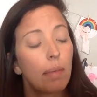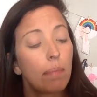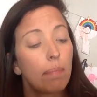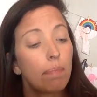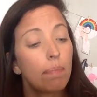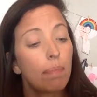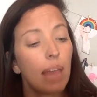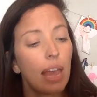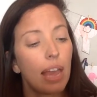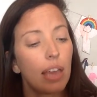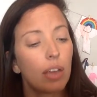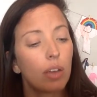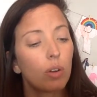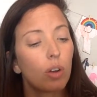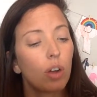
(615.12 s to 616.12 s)

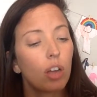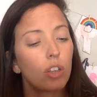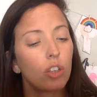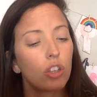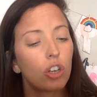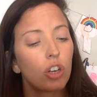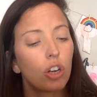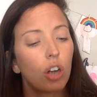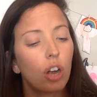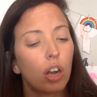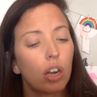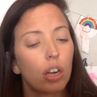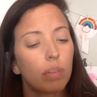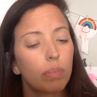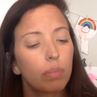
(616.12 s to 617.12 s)
May crossed her
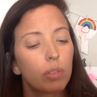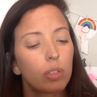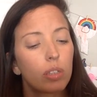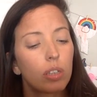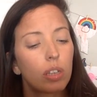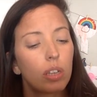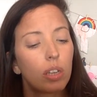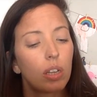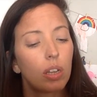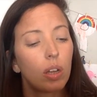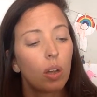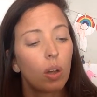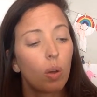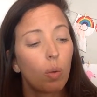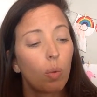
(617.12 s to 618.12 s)
arms.
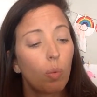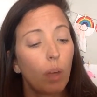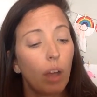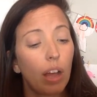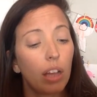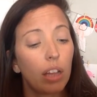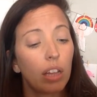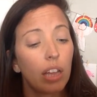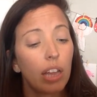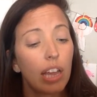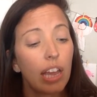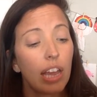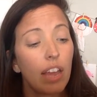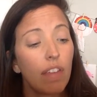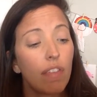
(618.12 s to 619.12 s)
Well,
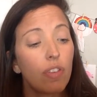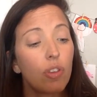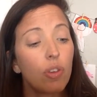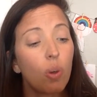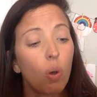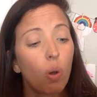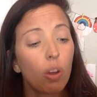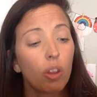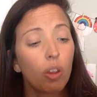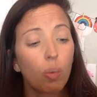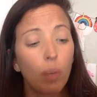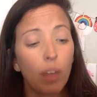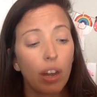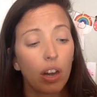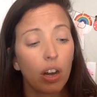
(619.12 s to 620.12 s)
if you're the
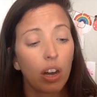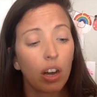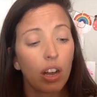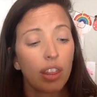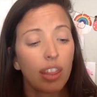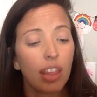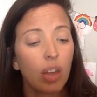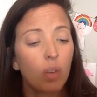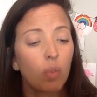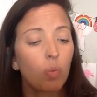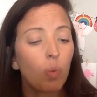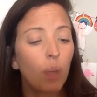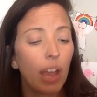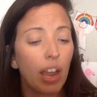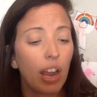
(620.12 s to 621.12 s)
winner, then
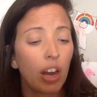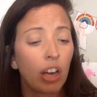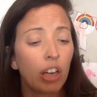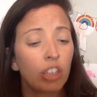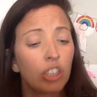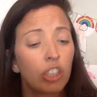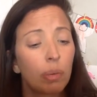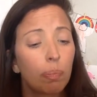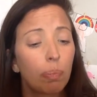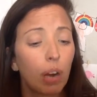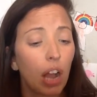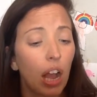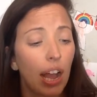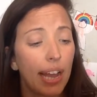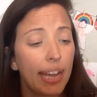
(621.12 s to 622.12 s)
where is your
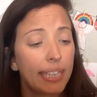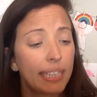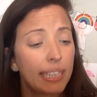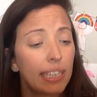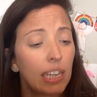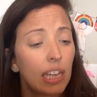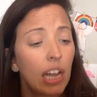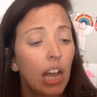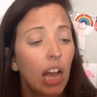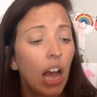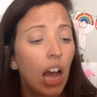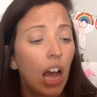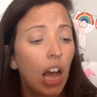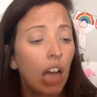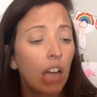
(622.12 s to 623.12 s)
prize?
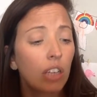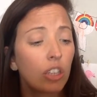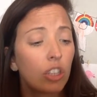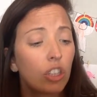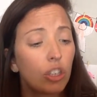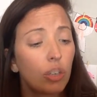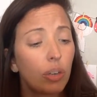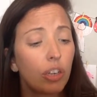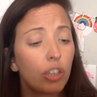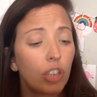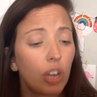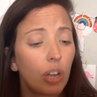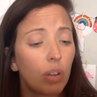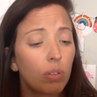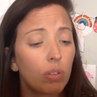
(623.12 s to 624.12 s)
Huh, Junie
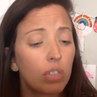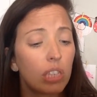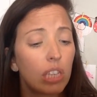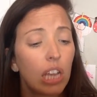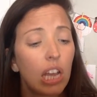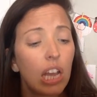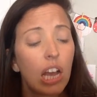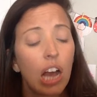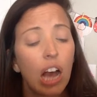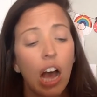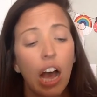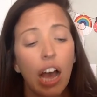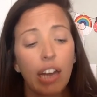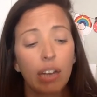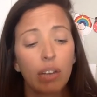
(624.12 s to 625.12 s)
Jones?
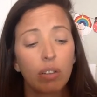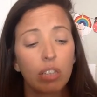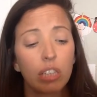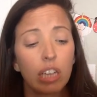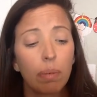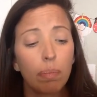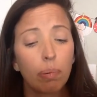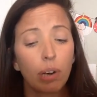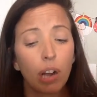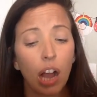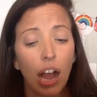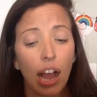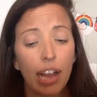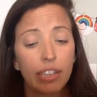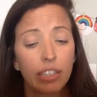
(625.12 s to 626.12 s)
I don't see a
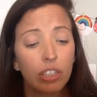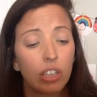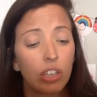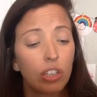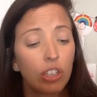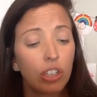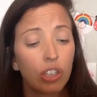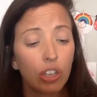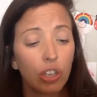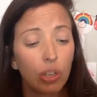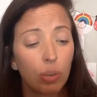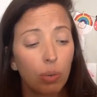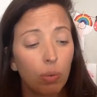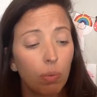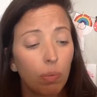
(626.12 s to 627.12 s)
prize. Do
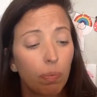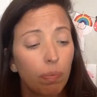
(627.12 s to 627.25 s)
you?